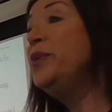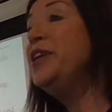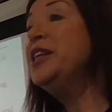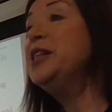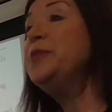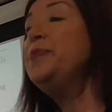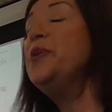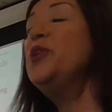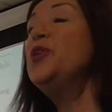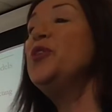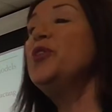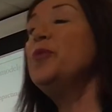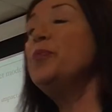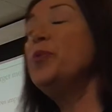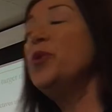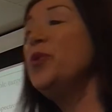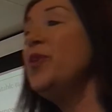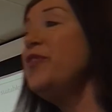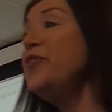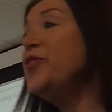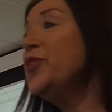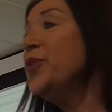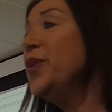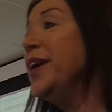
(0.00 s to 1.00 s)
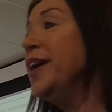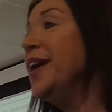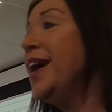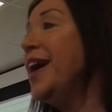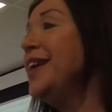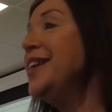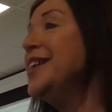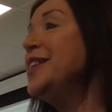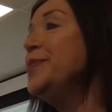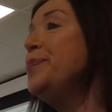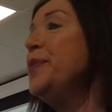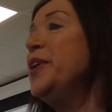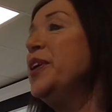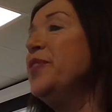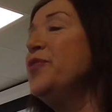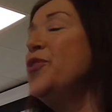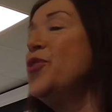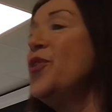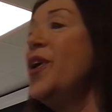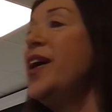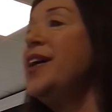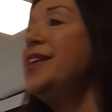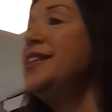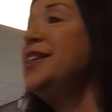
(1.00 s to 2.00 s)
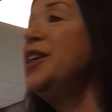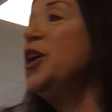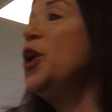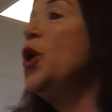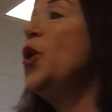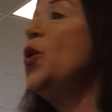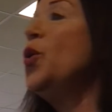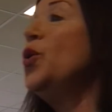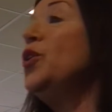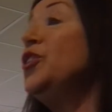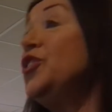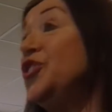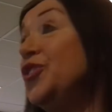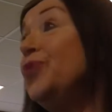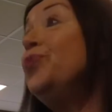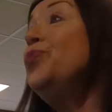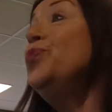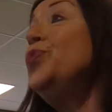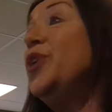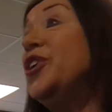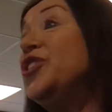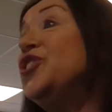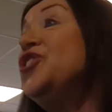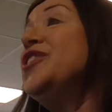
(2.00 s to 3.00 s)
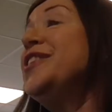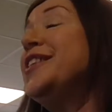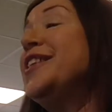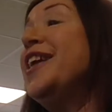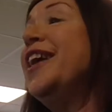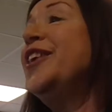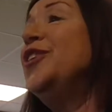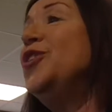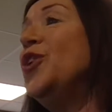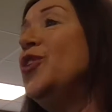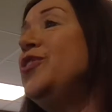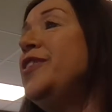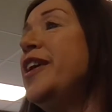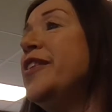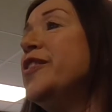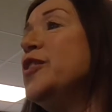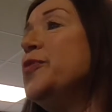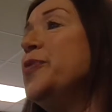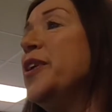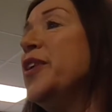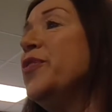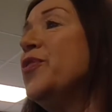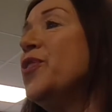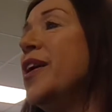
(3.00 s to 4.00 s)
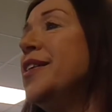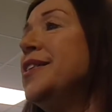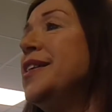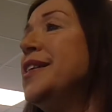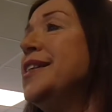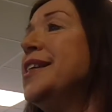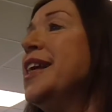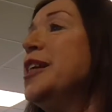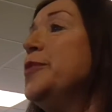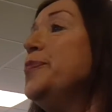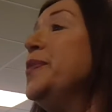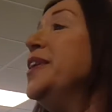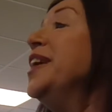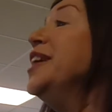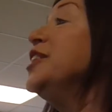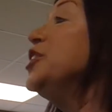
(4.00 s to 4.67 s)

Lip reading: but it's been on the periphery, and it's been a variety which, just like non-native speaker varieties, has been